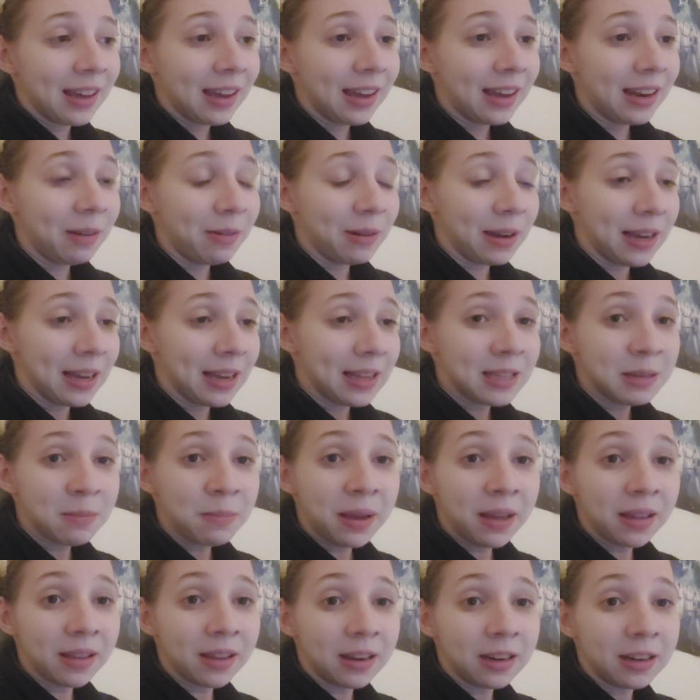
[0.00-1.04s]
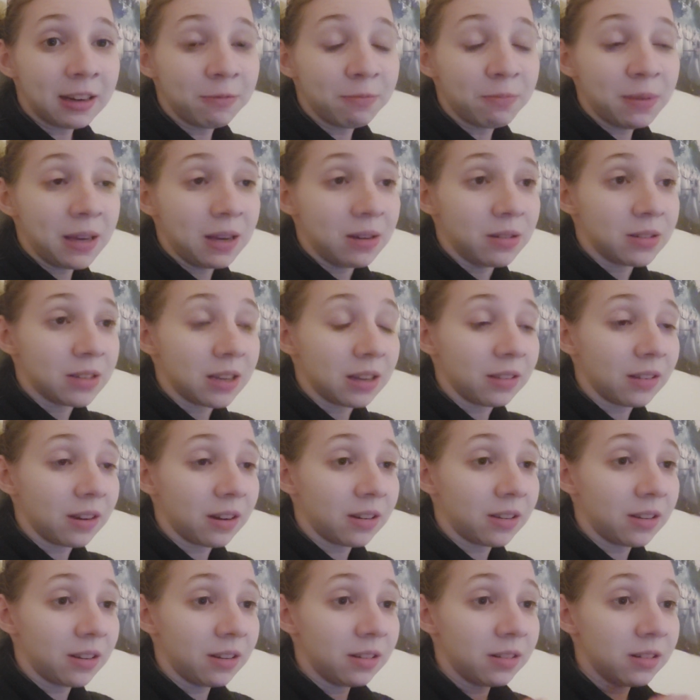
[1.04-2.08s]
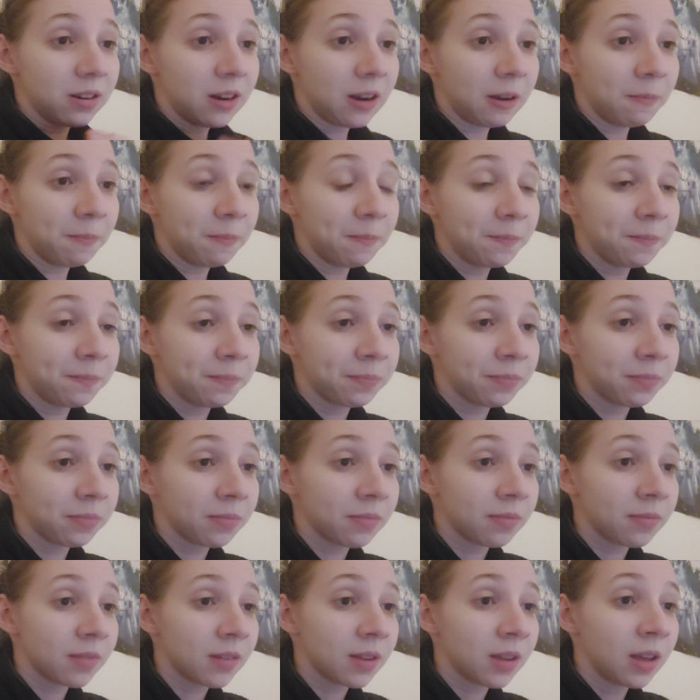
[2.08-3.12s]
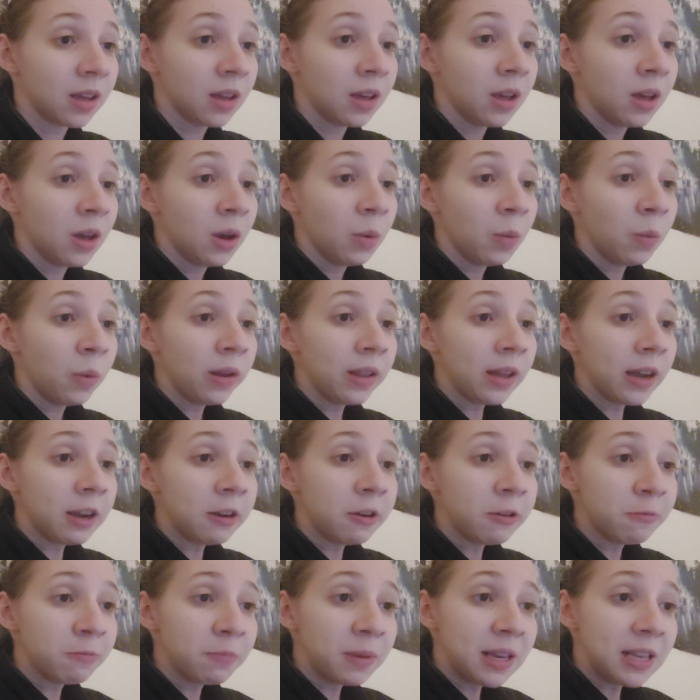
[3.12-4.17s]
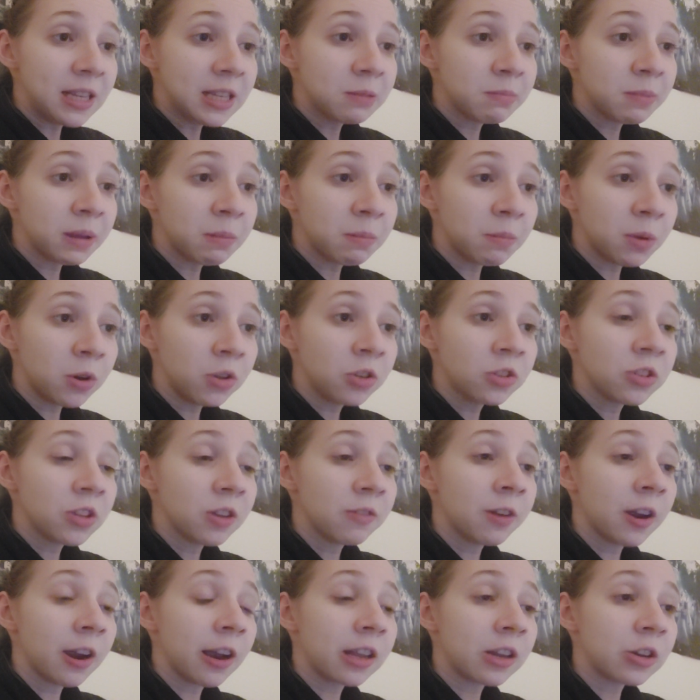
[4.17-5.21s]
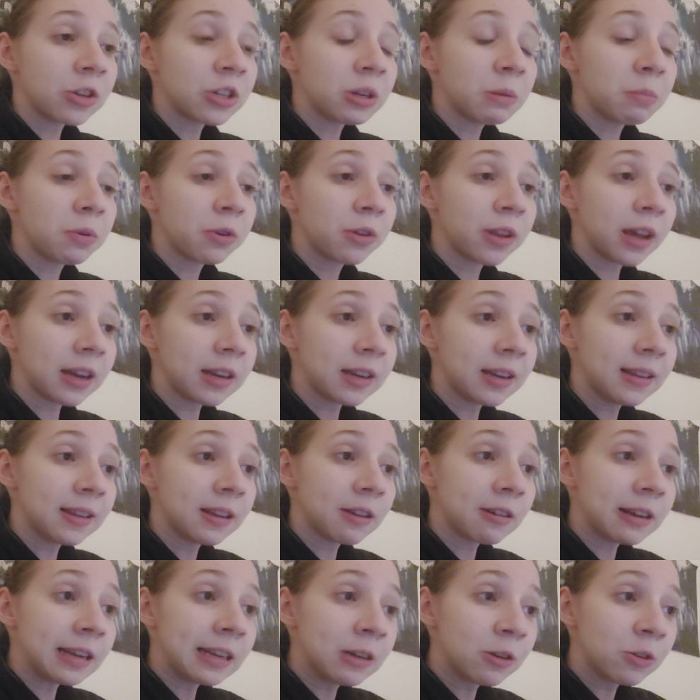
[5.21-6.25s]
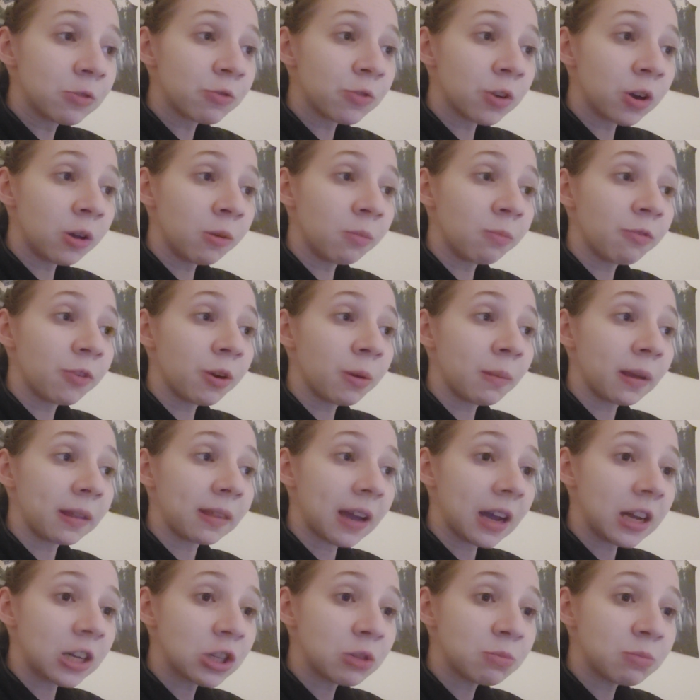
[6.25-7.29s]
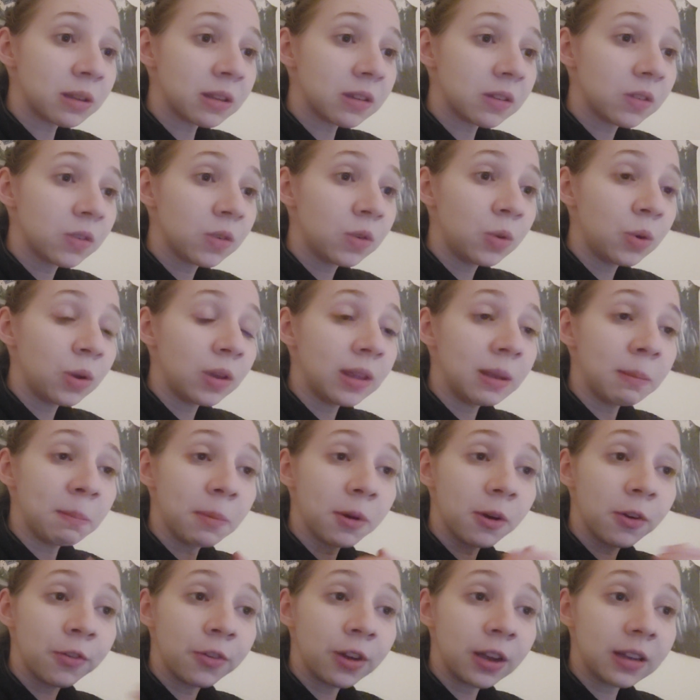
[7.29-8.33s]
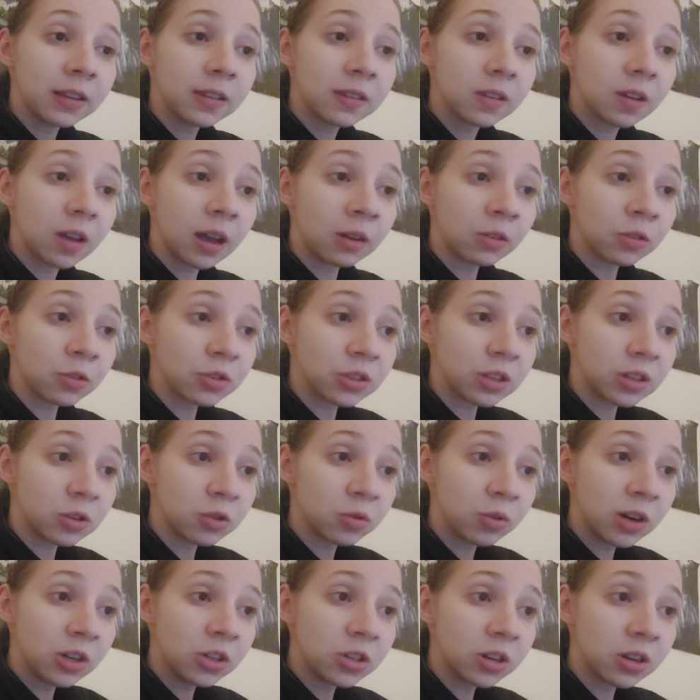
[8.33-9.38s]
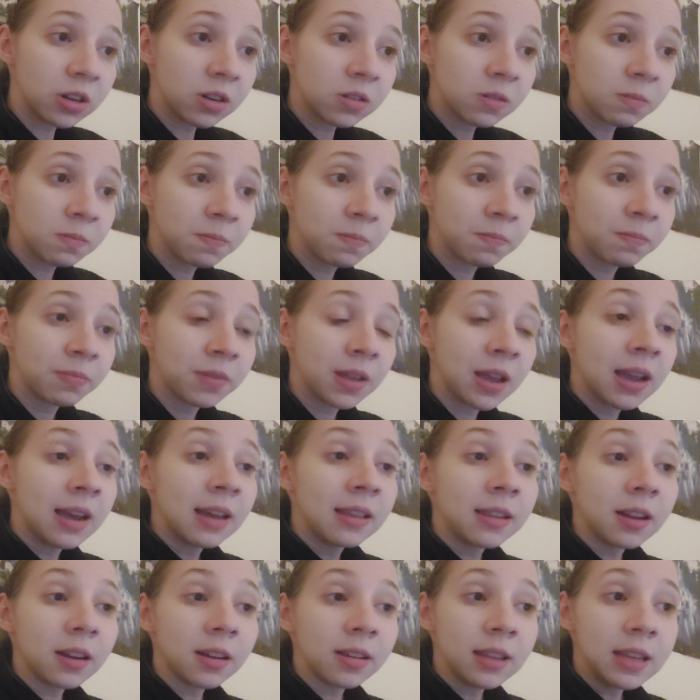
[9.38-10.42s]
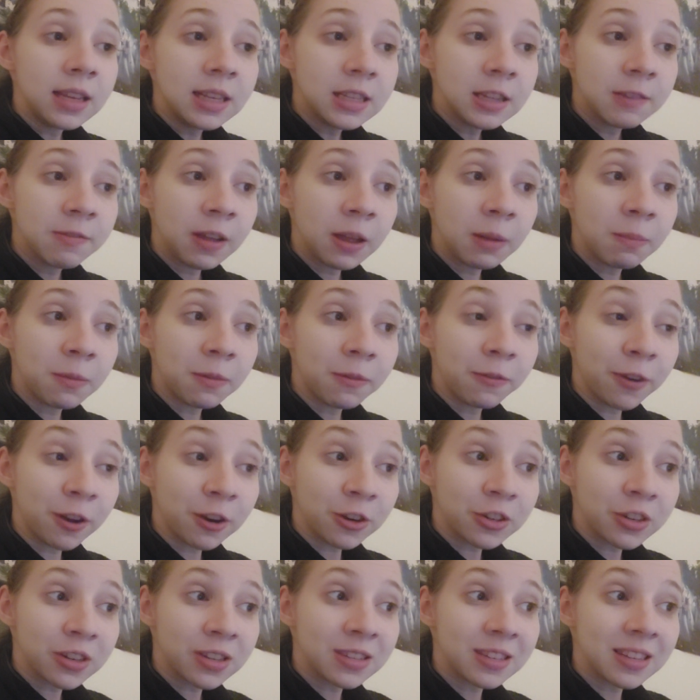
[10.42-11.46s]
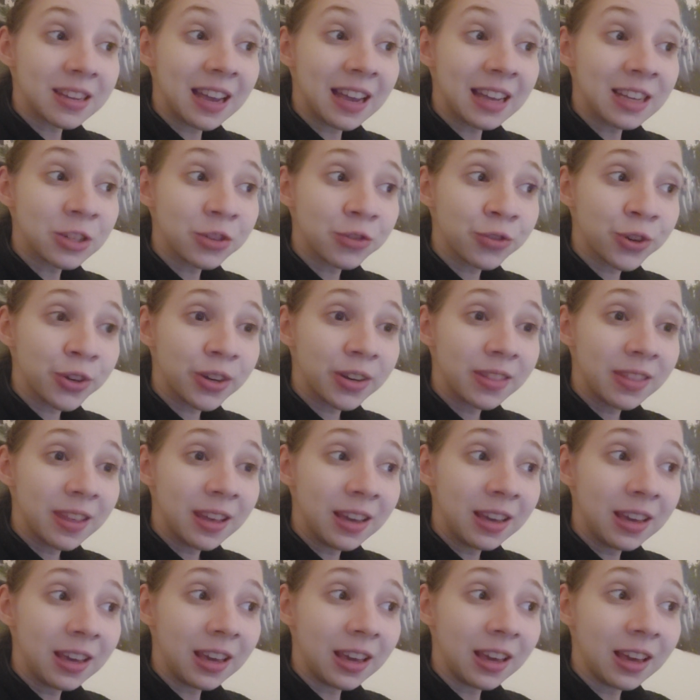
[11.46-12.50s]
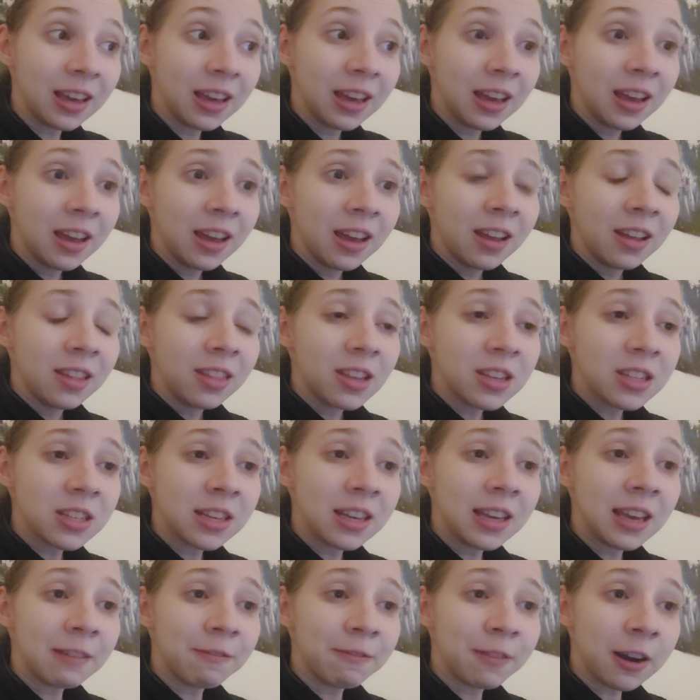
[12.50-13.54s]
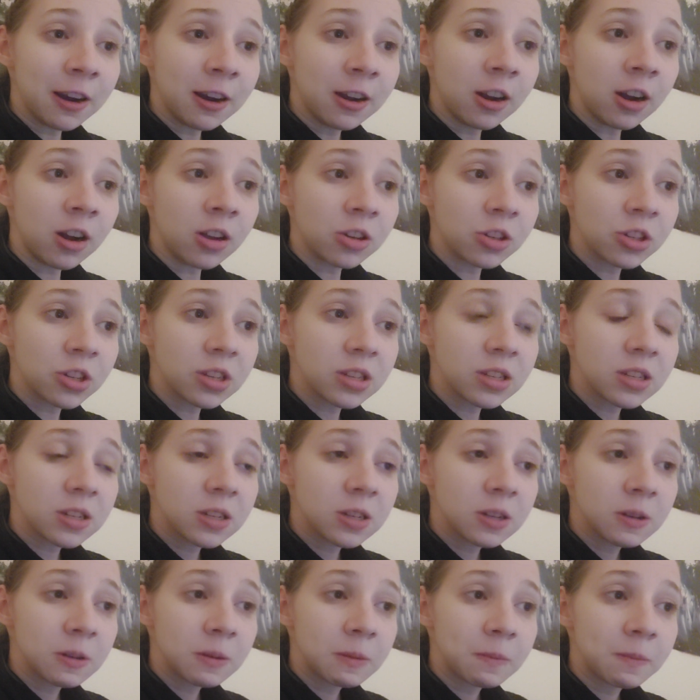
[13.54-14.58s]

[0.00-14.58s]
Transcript: Anyway, it's a male INFP who's out there on the internet. When INFPs spend most of their energy protecting their inner realm from attachment to an imperfect outer situation, their least development functions, extroverted thinking, doesn't get very conscious.